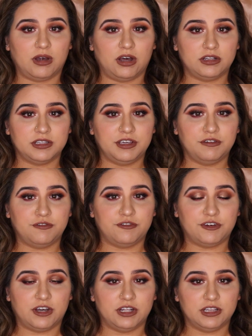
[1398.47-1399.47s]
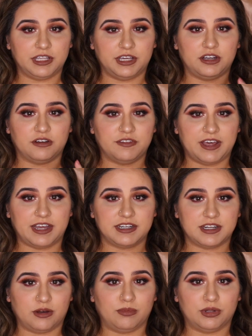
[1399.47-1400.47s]
I'll leave a link of that
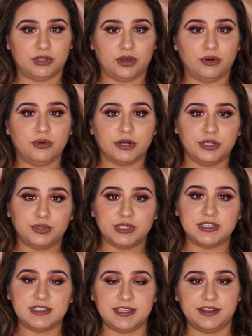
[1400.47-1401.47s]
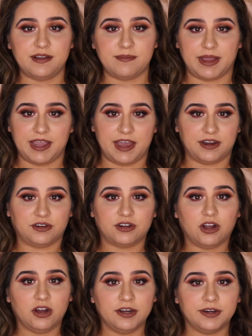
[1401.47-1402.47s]
down below, or you can see it in my end
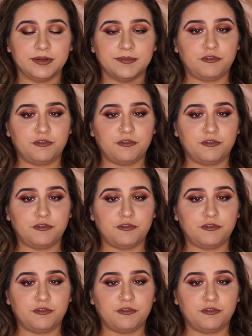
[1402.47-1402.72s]
card.